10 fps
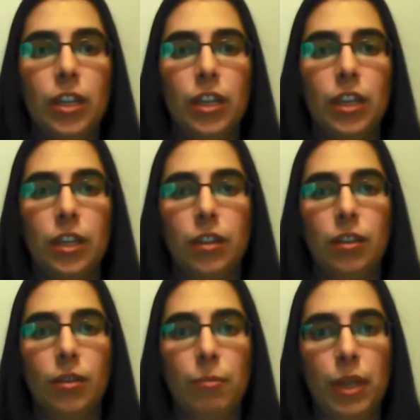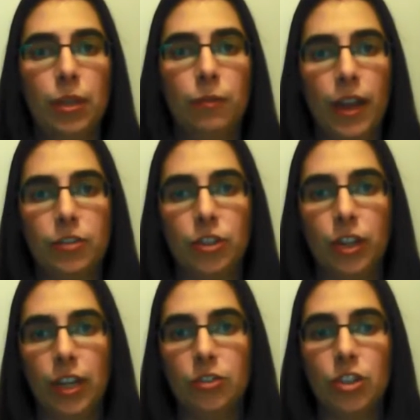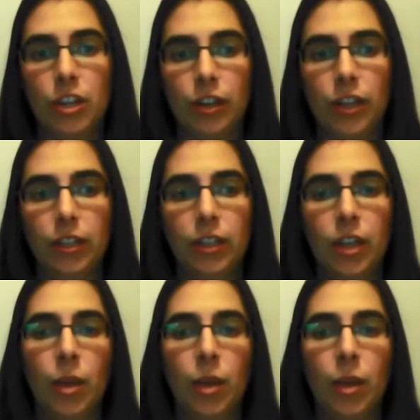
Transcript: in manufacturing and engineering,